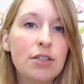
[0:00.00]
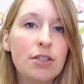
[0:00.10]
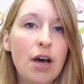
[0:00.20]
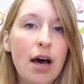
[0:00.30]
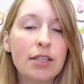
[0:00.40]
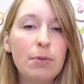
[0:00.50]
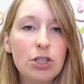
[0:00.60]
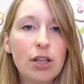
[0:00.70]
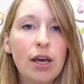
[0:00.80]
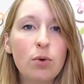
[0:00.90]

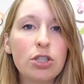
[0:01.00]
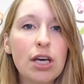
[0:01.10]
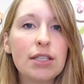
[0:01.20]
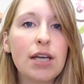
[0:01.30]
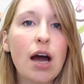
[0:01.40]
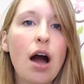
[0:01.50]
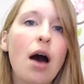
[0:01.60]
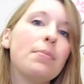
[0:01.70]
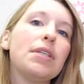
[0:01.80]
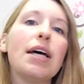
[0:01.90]

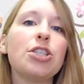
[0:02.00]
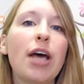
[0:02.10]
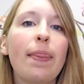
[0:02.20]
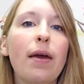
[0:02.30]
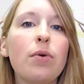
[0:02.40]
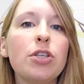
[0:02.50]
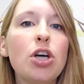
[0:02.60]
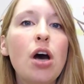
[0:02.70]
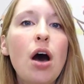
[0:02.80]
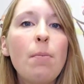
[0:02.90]
Speechandlanguagekids.com/sign language.
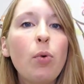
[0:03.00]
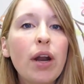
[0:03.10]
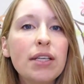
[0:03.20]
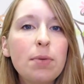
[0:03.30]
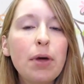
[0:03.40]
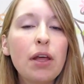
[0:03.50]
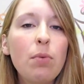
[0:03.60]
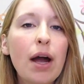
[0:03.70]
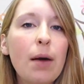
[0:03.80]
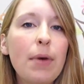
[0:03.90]
But what I typically
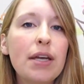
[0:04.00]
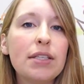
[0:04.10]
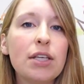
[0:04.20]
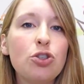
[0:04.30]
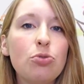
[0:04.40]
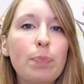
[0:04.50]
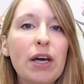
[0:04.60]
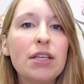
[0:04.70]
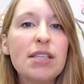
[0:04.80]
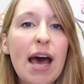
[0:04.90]
recommend is that you
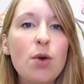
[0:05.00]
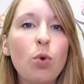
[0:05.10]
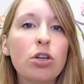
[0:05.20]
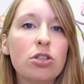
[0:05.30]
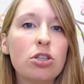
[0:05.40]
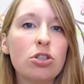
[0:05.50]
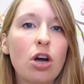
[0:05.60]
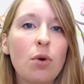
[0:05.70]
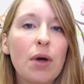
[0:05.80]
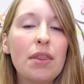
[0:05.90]
pick 10 words to
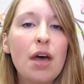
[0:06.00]
start with.